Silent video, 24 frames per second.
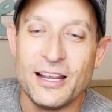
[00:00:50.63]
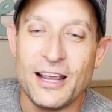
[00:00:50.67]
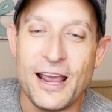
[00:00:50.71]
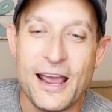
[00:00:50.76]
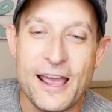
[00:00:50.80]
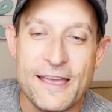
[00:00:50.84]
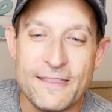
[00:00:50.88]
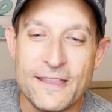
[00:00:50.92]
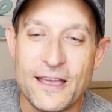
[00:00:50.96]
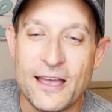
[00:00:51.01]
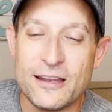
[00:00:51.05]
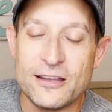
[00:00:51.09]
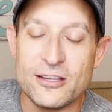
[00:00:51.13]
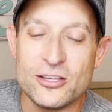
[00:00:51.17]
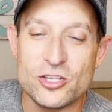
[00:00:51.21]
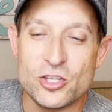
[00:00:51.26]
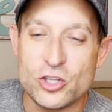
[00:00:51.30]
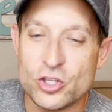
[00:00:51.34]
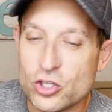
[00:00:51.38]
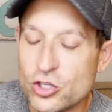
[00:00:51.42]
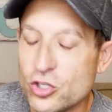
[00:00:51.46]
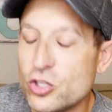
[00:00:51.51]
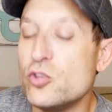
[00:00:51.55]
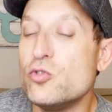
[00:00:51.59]
And then
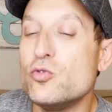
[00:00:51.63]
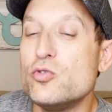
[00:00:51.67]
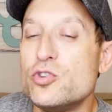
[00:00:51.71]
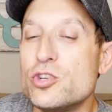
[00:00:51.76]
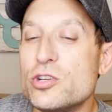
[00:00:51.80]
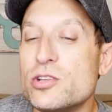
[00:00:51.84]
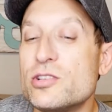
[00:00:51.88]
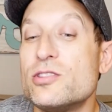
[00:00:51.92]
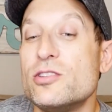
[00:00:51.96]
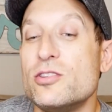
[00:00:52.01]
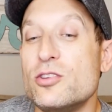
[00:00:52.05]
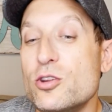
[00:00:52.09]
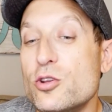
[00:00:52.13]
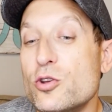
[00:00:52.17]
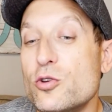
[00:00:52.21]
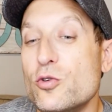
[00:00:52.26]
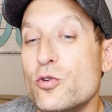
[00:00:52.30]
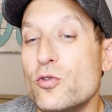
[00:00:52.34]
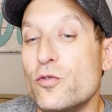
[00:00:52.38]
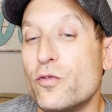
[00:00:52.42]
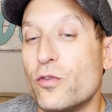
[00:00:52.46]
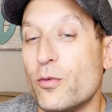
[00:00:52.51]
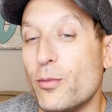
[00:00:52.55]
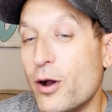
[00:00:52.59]
you just
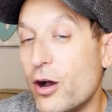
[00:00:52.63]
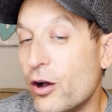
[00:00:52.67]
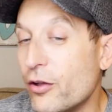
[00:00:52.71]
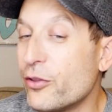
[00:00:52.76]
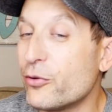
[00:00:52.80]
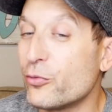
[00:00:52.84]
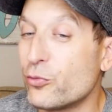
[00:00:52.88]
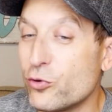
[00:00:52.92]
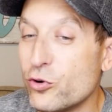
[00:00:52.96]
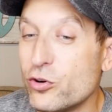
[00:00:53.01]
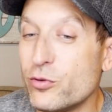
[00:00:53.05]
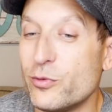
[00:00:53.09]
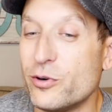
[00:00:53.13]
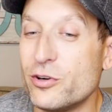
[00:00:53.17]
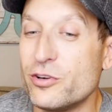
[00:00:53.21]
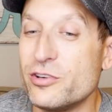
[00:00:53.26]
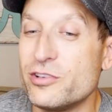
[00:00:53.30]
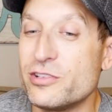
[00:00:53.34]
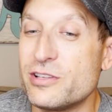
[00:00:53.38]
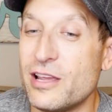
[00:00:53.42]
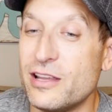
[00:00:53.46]
knew from all the rumors